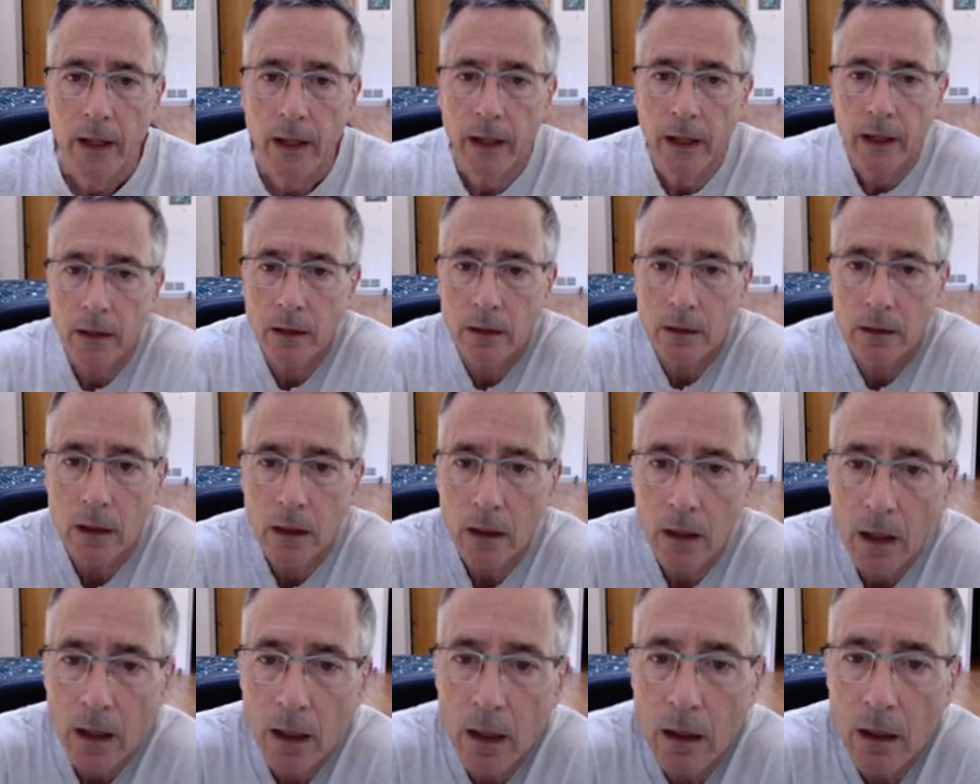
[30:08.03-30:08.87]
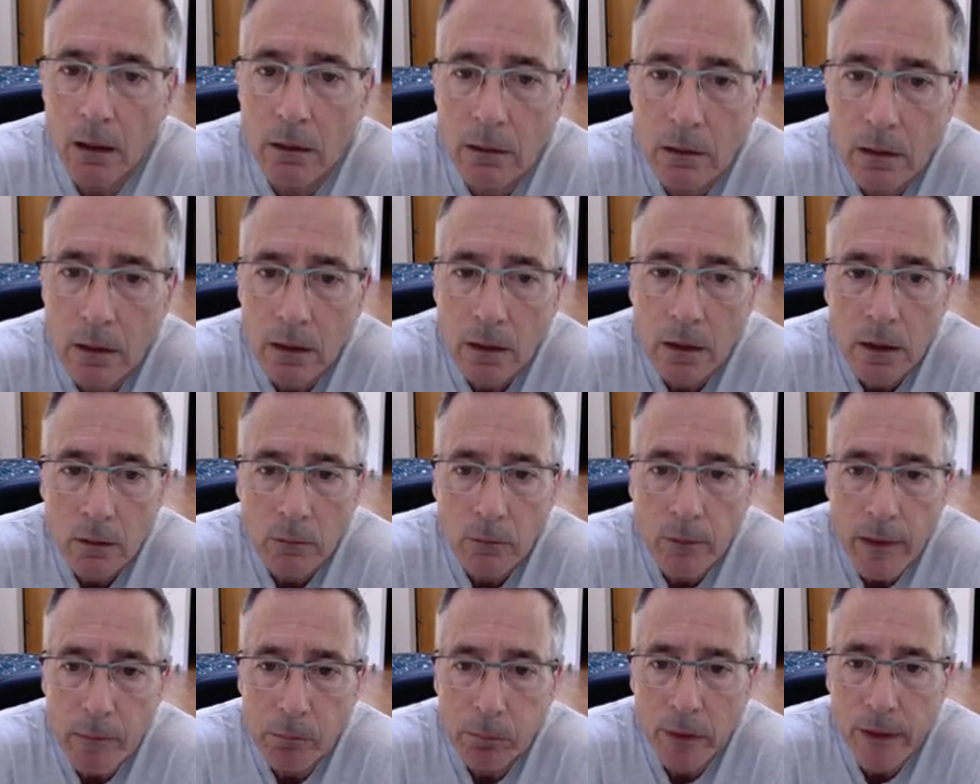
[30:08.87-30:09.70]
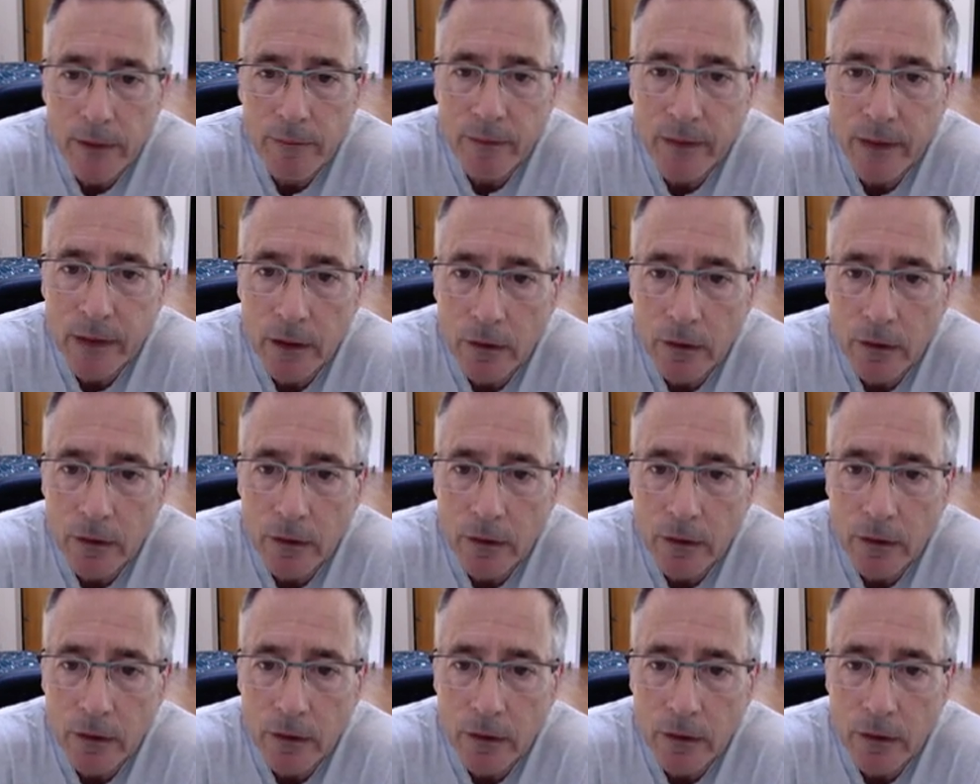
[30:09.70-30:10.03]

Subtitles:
And Ray played